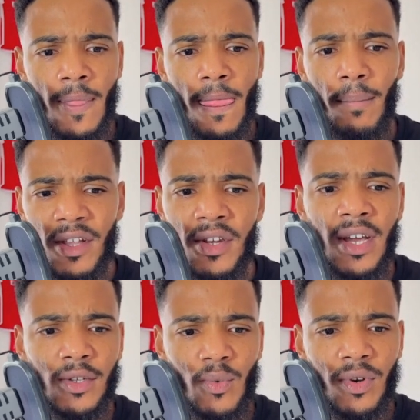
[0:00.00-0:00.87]
Man United
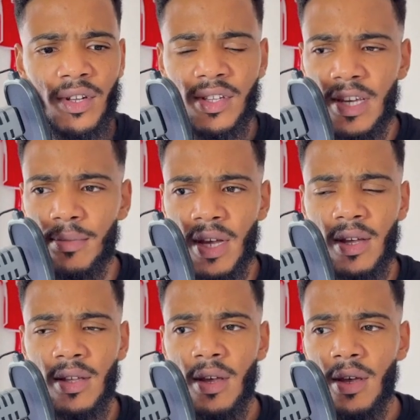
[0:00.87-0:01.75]
is one of the
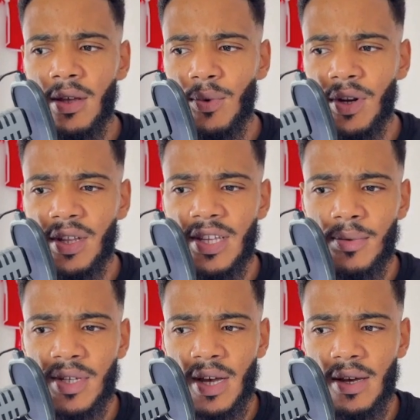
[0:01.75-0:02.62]
teams
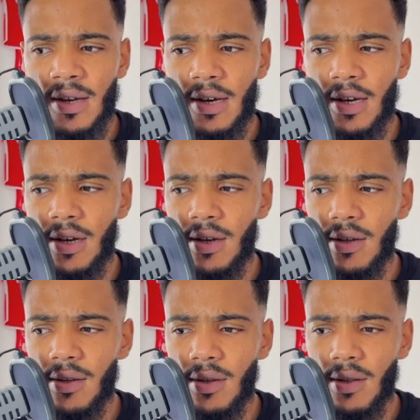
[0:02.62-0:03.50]
that
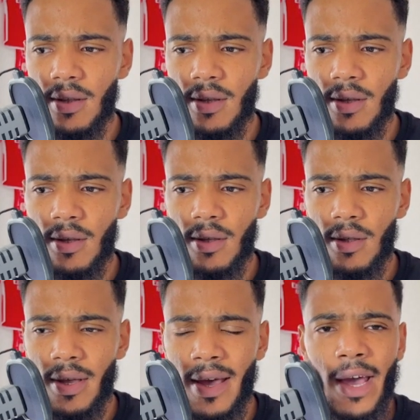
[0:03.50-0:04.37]

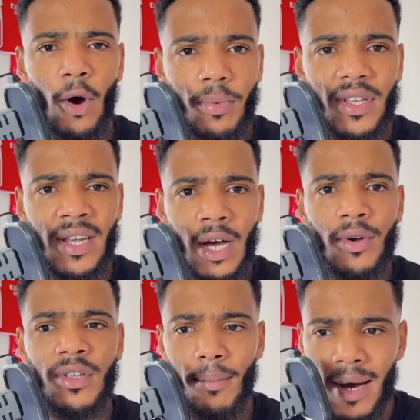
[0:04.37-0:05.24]
helped in our
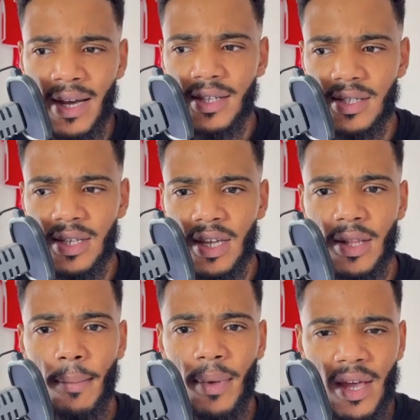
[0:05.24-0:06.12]
demise. Yeah, they
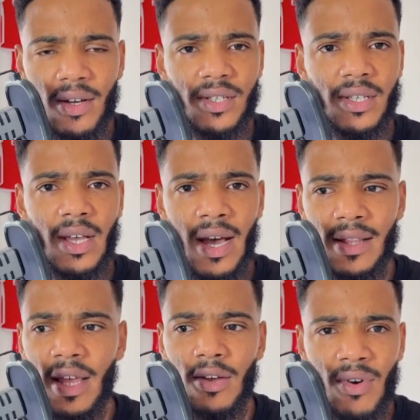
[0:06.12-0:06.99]
beat us at
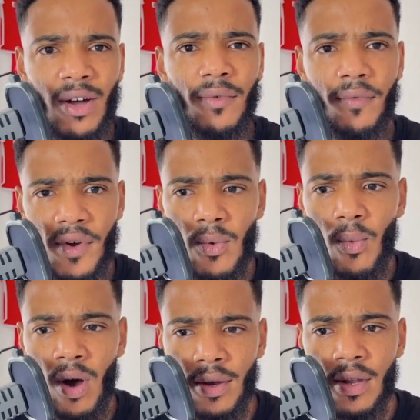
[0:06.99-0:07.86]
their ground
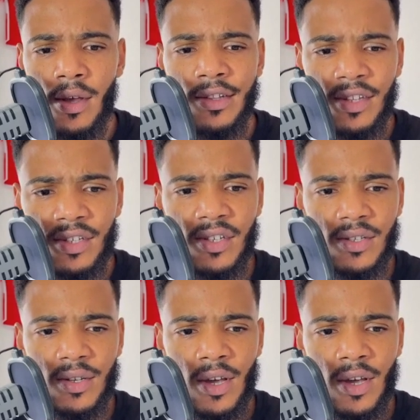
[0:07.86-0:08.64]
3-1. This is